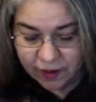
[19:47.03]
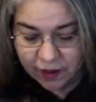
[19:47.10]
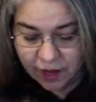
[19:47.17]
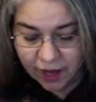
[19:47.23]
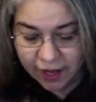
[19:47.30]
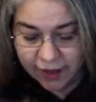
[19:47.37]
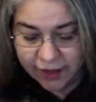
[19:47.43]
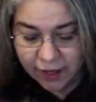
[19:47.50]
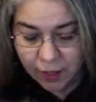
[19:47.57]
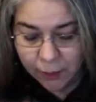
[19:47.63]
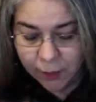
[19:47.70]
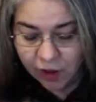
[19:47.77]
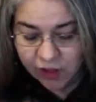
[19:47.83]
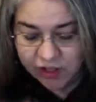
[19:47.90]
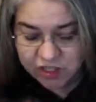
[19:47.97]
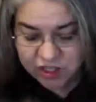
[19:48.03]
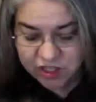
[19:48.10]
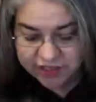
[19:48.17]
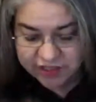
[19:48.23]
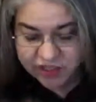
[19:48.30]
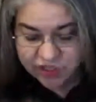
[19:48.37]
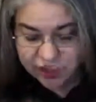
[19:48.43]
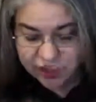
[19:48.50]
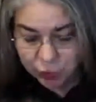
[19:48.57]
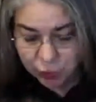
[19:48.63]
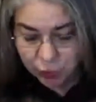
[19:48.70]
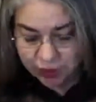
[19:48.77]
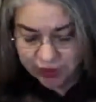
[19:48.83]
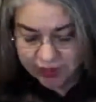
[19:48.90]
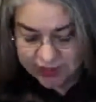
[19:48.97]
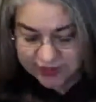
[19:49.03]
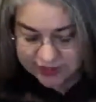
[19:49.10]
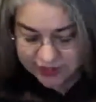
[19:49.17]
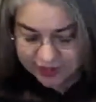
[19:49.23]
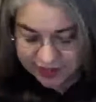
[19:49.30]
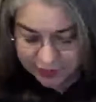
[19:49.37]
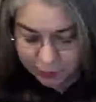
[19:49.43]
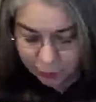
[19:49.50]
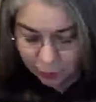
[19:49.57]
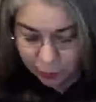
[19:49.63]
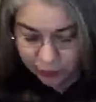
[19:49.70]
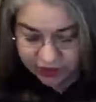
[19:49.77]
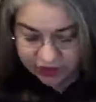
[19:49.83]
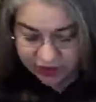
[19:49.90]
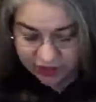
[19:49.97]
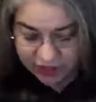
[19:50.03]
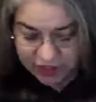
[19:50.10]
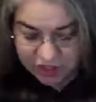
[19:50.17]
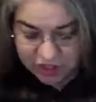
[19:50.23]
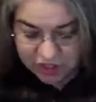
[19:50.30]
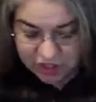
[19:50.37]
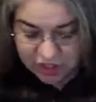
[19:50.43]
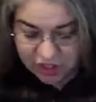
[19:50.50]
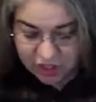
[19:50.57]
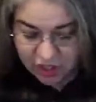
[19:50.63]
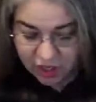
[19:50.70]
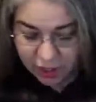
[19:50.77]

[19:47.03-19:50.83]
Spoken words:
"I apologize to you," he said in broken Dutch.